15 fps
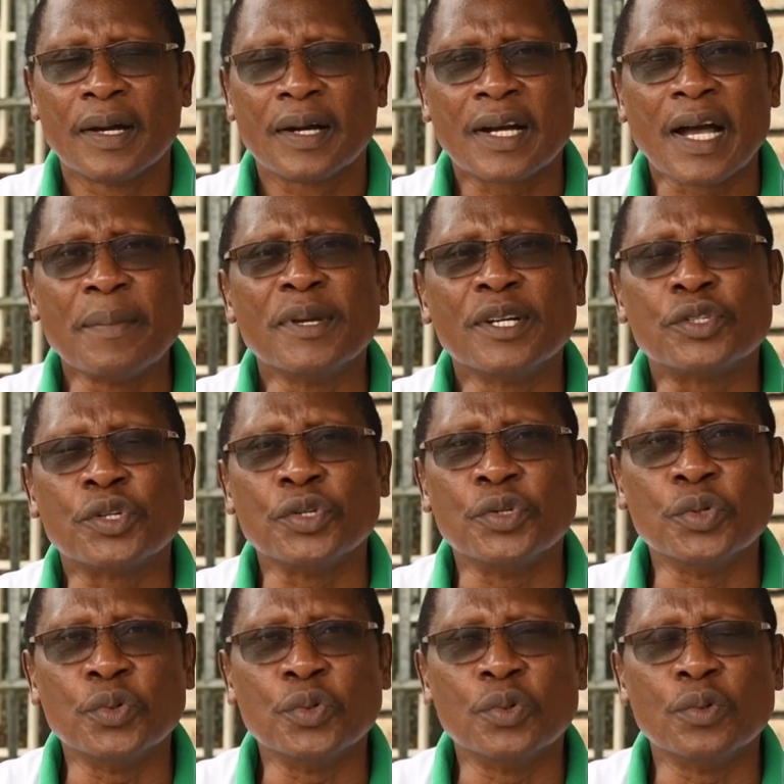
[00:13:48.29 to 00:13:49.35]
coming to
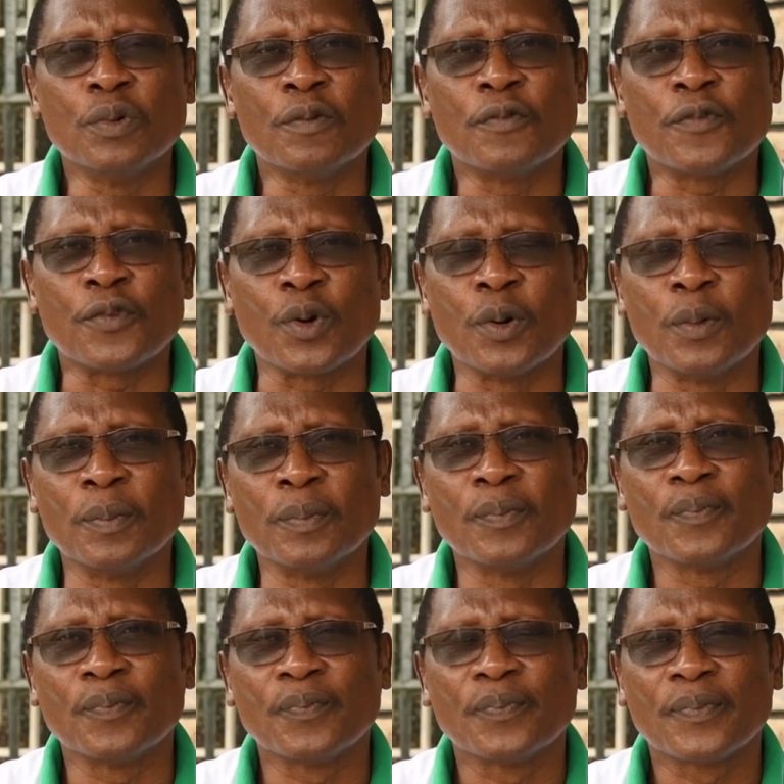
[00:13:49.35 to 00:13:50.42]
you from
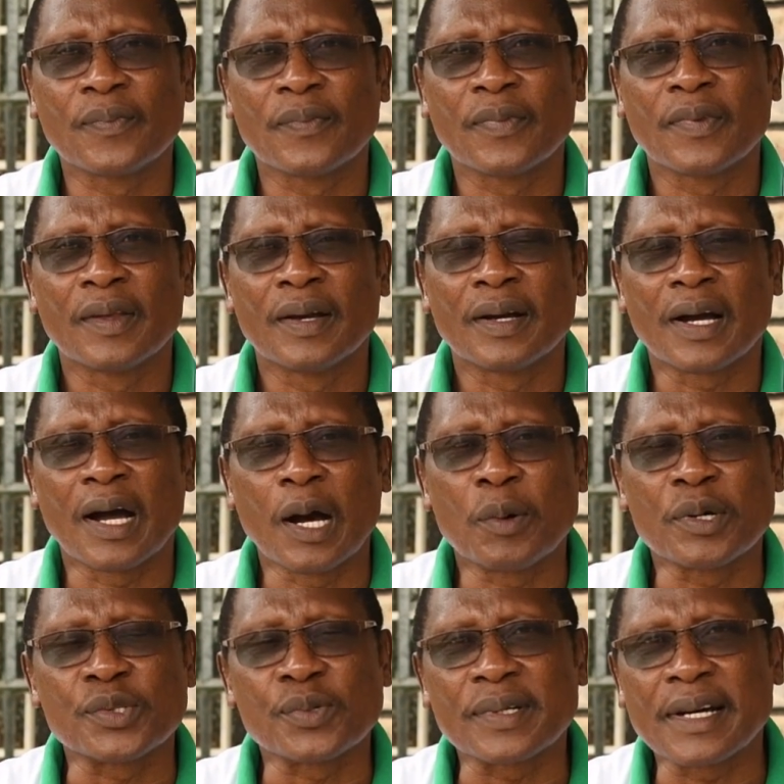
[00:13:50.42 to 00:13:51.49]

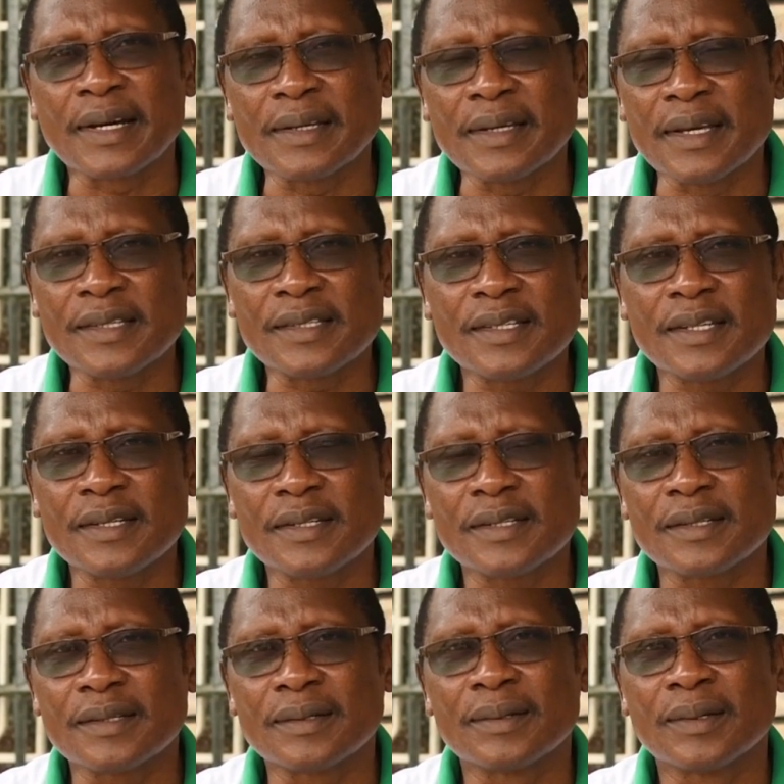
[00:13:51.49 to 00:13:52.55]
Kawasukari Estate,
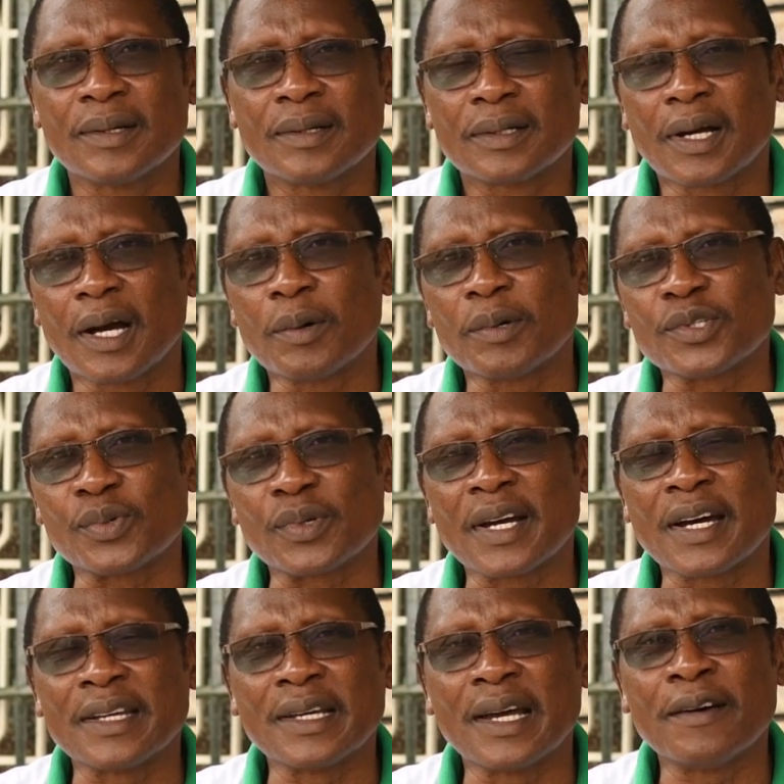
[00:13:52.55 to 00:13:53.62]

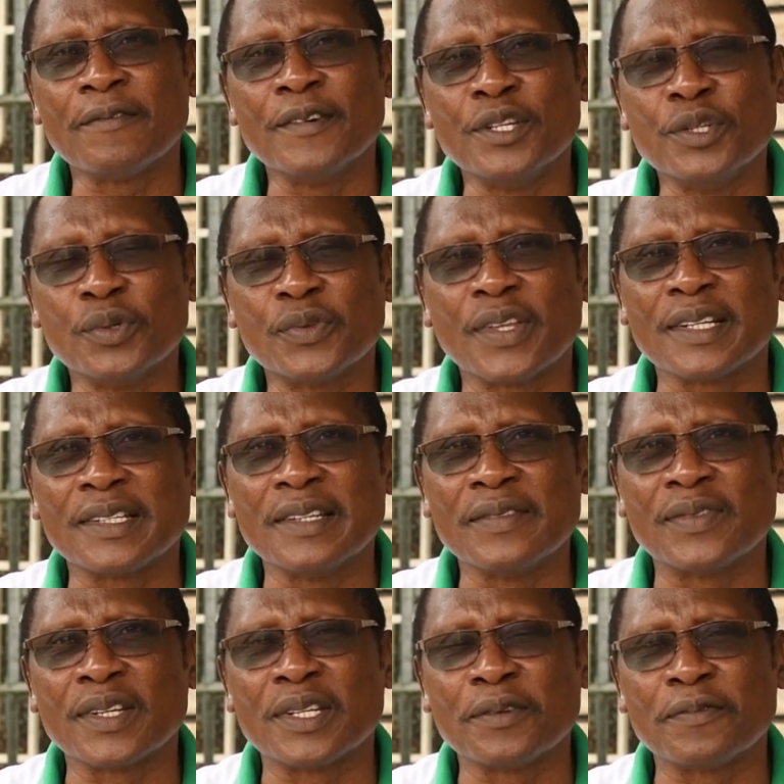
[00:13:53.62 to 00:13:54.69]
Kawasukari Avenue
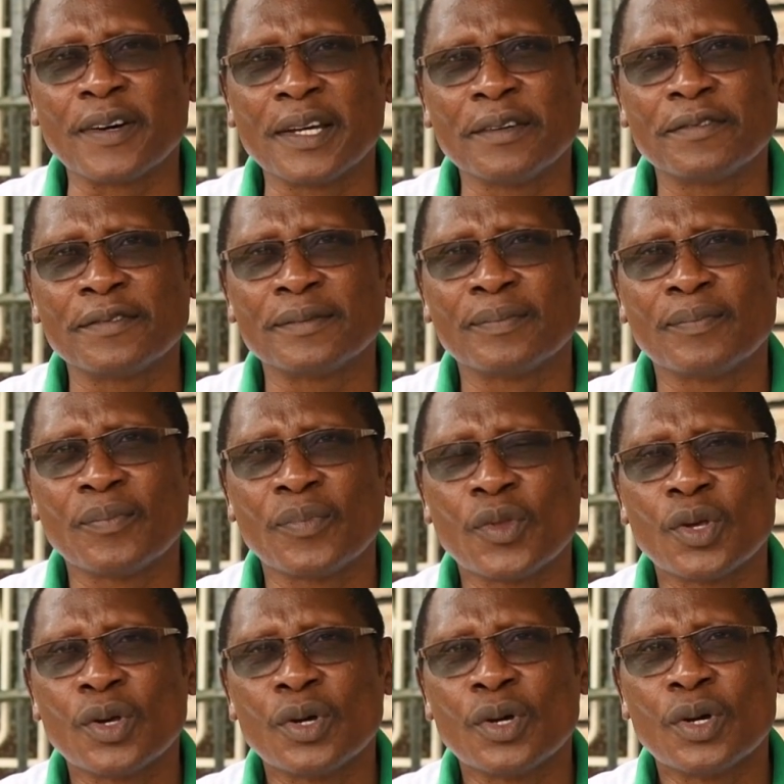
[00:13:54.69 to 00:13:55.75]
1335.
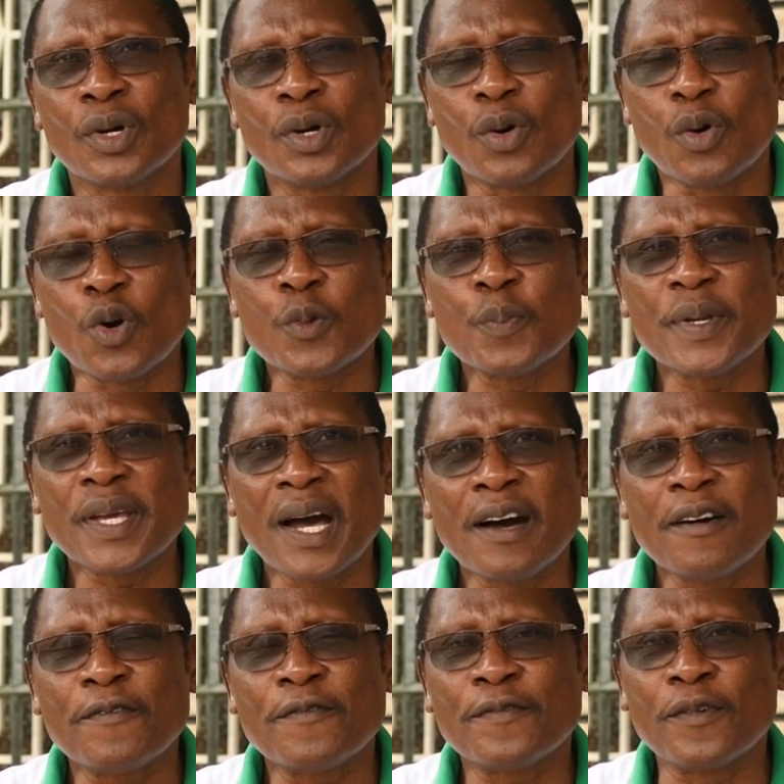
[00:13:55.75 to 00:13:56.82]
On
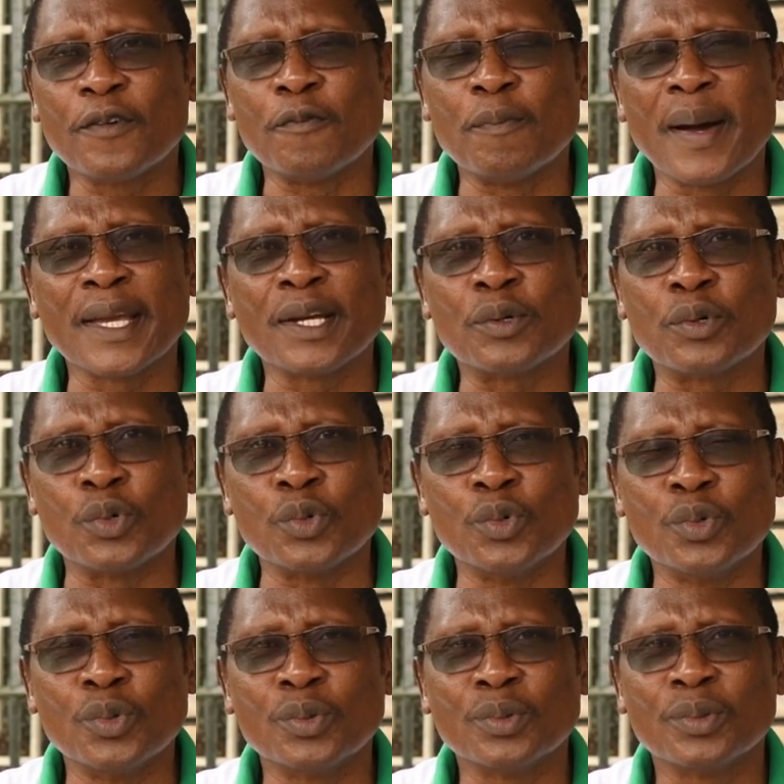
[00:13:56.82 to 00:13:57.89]
behalf of my crew,
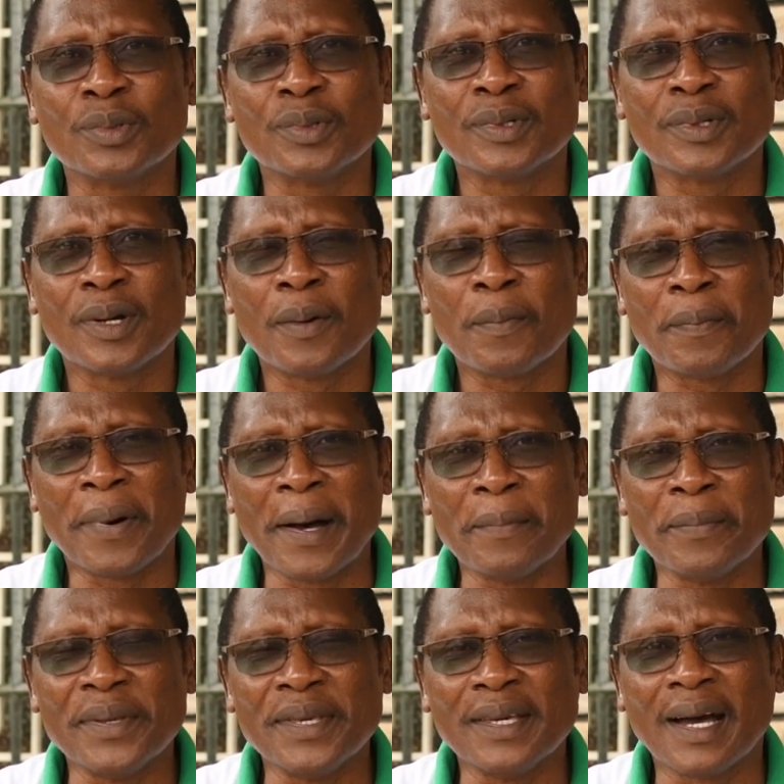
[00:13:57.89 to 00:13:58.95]

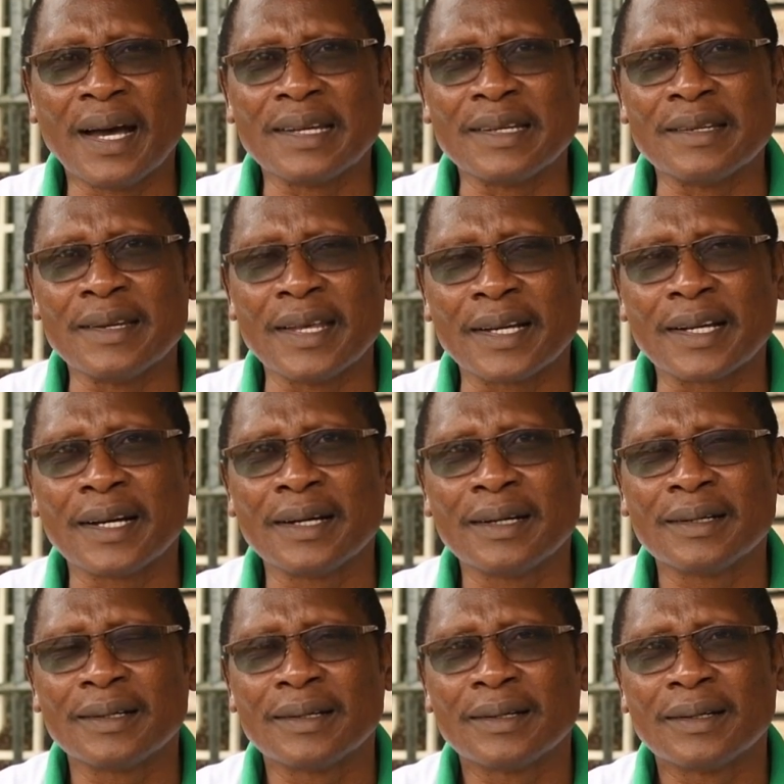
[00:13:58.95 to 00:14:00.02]
Pambi and Neka,
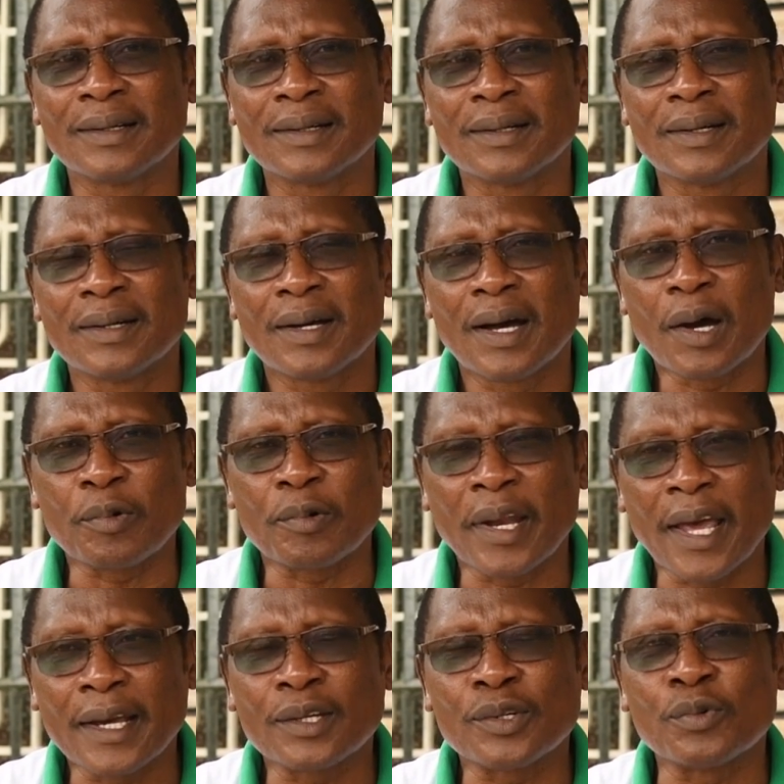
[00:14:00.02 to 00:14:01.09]
I would
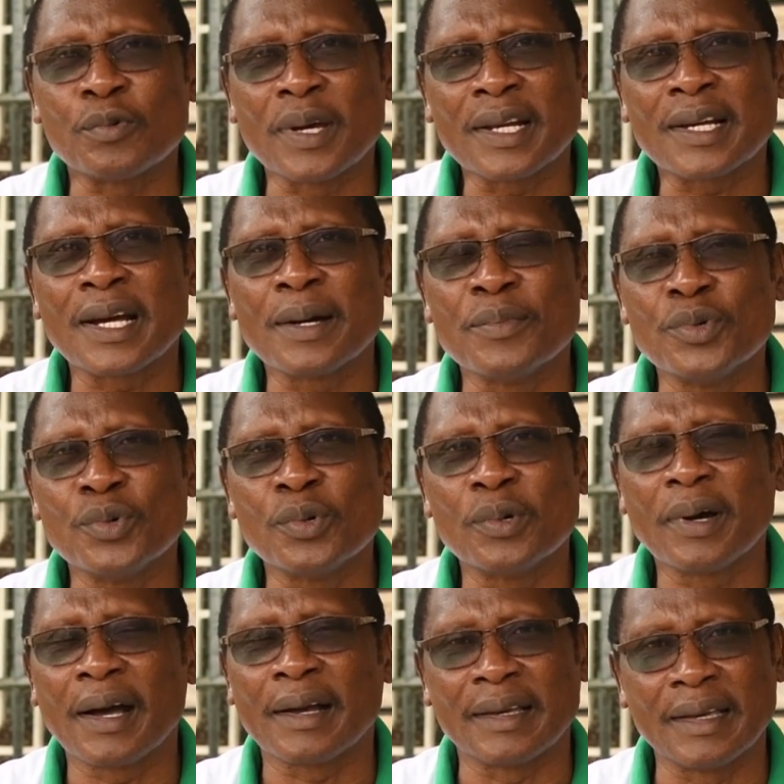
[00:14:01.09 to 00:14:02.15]
like to welcome you
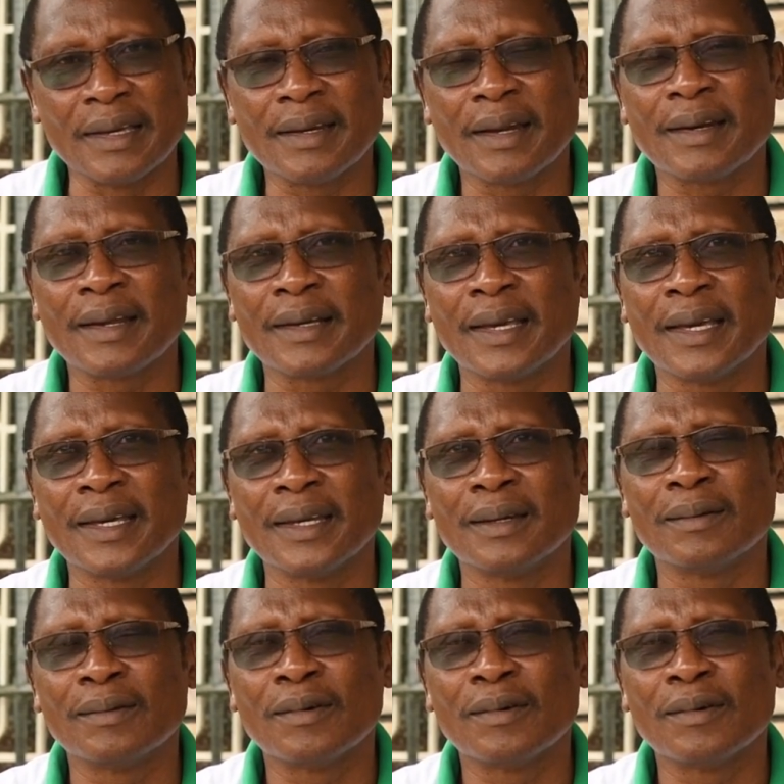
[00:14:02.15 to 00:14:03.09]
again and again